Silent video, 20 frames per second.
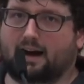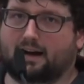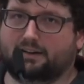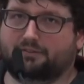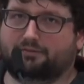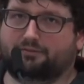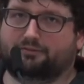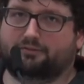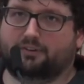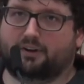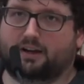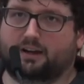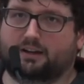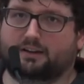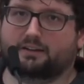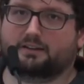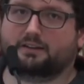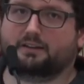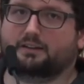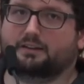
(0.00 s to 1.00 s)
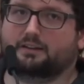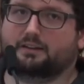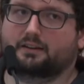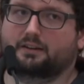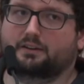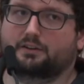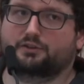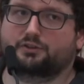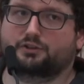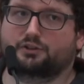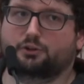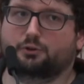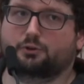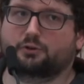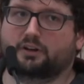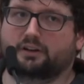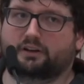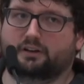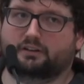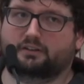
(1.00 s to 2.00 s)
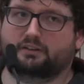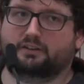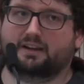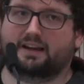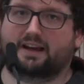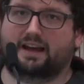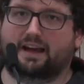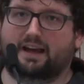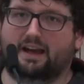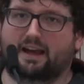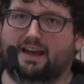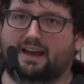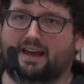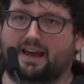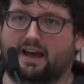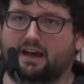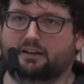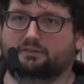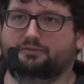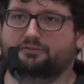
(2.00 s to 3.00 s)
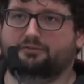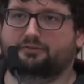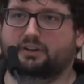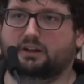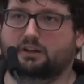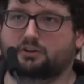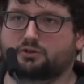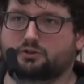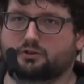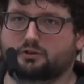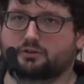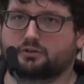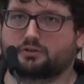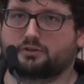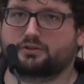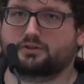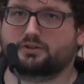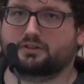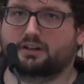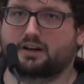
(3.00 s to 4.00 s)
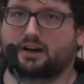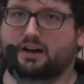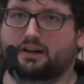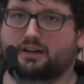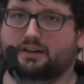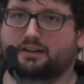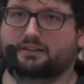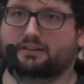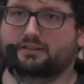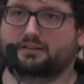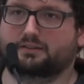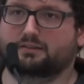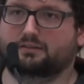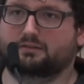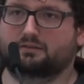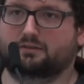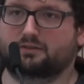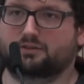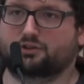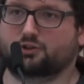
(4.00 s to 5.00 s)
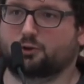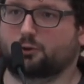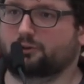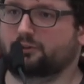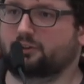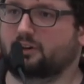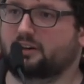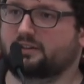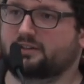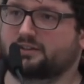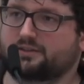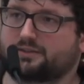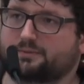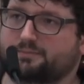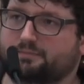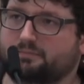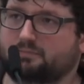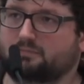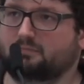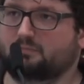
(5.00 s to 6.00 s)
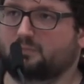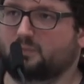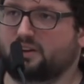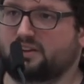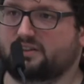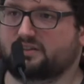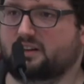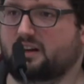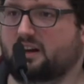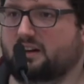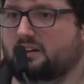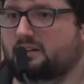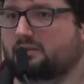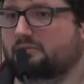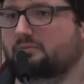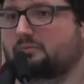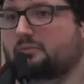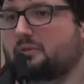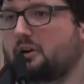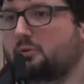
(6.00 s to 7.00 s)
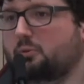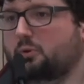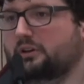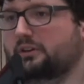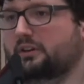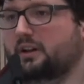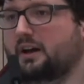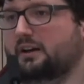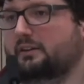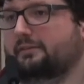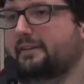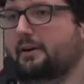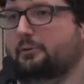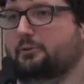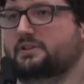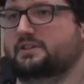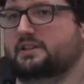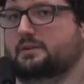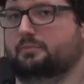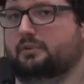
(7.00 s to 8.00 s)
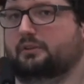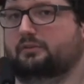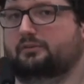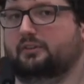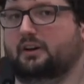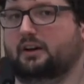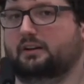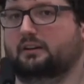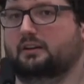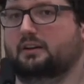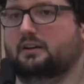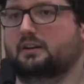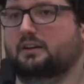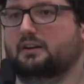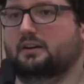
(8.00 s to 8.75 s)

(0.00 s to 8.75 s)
I think you can add features like shortcuts. Is like one like very simple thing.